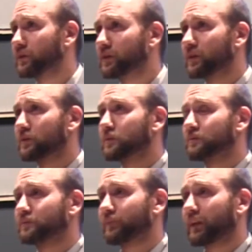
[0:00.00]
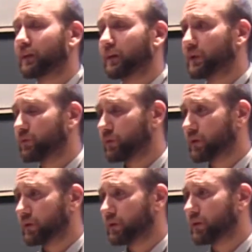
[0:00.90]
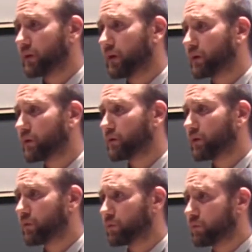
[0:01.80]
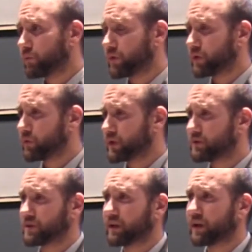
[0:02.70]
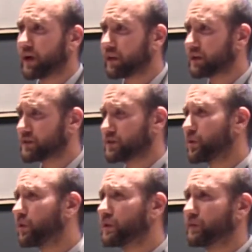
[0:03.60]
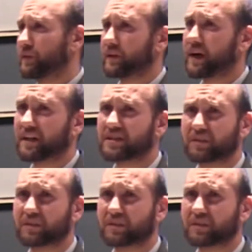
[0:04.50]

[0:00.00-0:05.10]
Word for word: you know and they argue oh you don't want to use Allah Allah is a totally different God he's